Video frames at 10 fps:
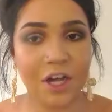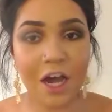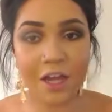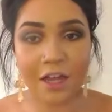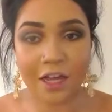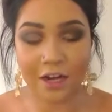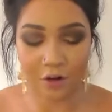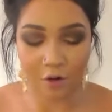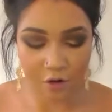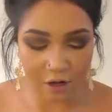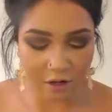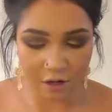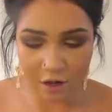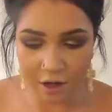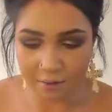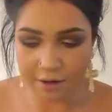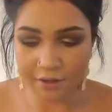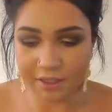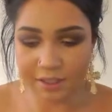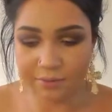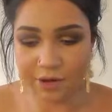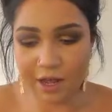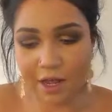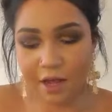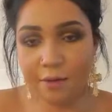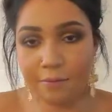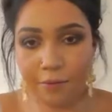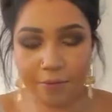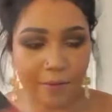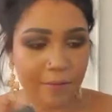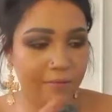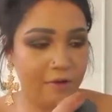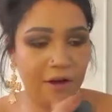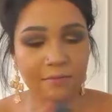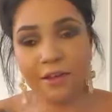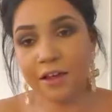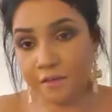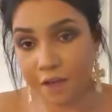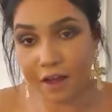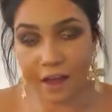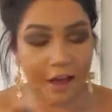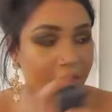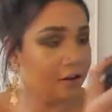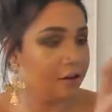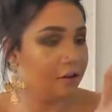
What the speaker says: highlight the inner corner, I'm going to spray more Prep and Prime if I can.